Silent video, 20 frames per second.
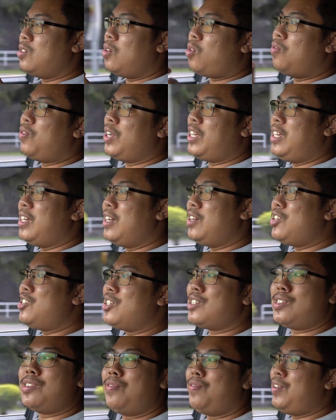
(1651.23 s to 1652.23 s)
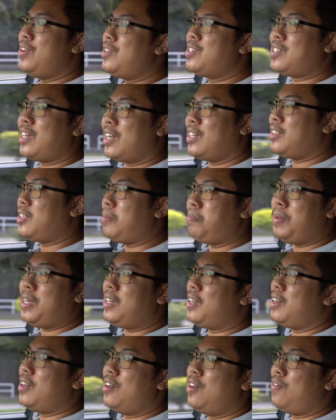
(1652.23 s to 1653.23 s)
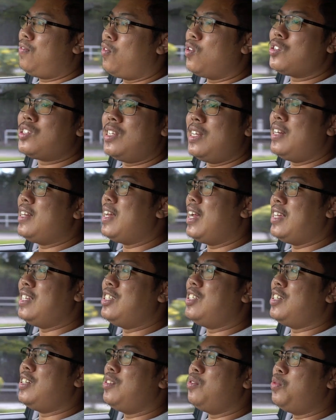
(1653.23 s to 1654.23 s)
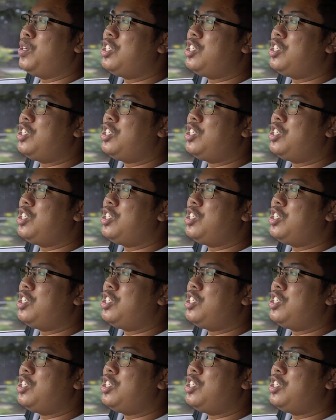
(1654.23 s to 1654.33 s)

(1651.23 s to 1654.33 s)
Over here, it just feels like a typical 4-cylinder engine,